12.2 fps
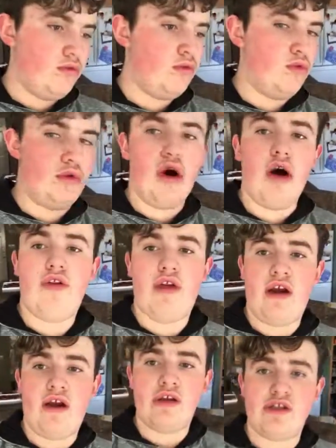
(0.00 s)
were on
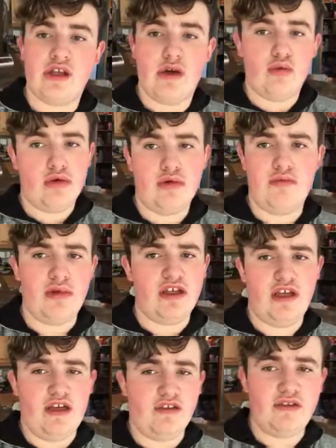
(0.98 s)
that ice, it wouldn't
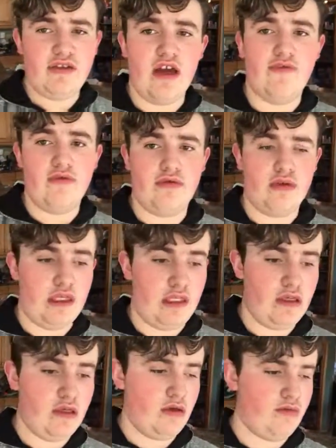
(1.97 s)
be 8-7.
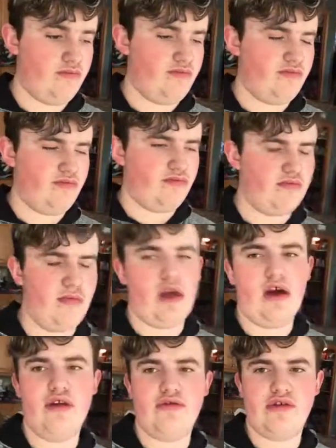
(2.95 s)
Like,
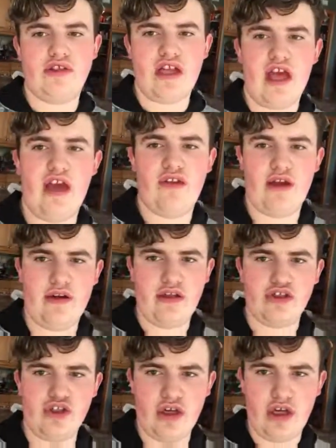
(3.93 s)
I understand that
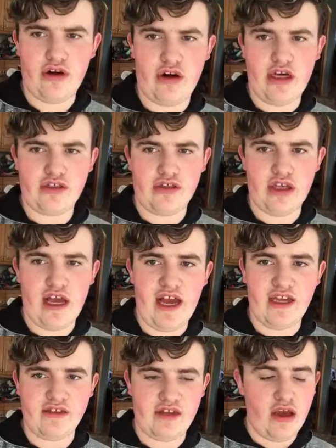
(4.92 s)
Nick Schneider actually
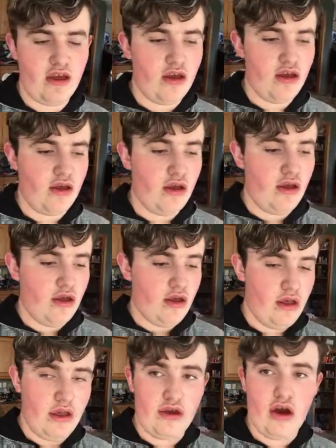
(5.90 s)
has
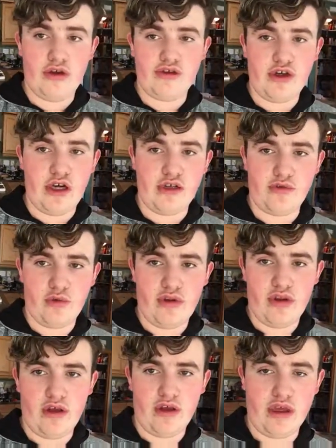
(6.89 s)
a contract
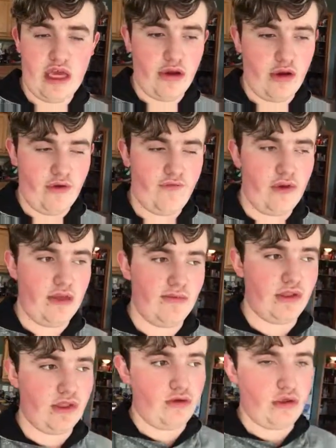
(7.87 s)
with the Calgary
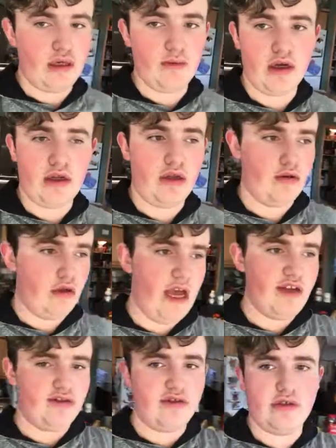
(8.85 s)
Flames, so he might
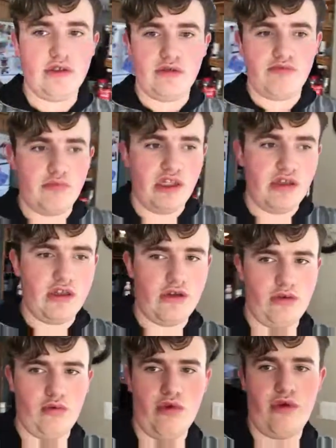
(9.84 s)
actually be
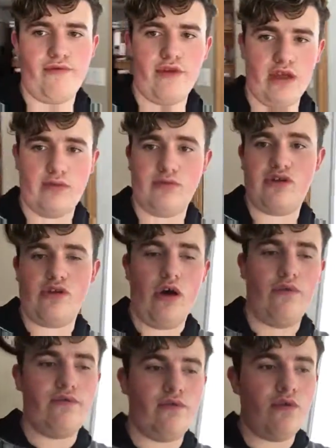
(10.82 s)
dealing with Flame
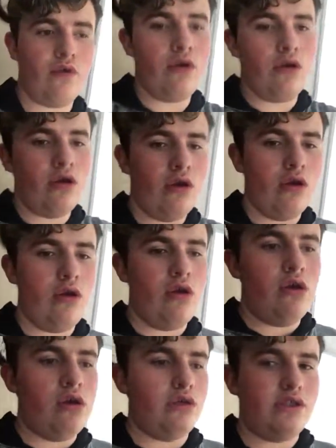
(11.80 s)
stuff,
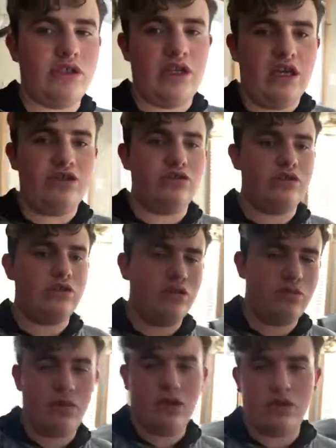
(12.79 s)
because he actually
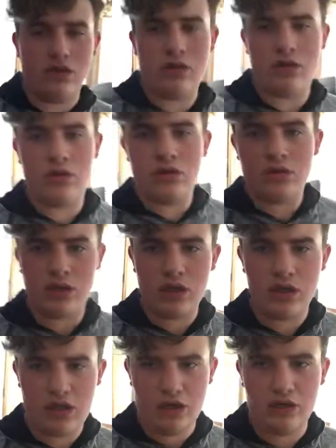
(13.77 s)
could be
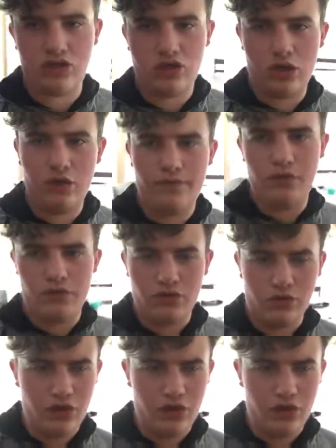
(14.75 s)
in the NHL for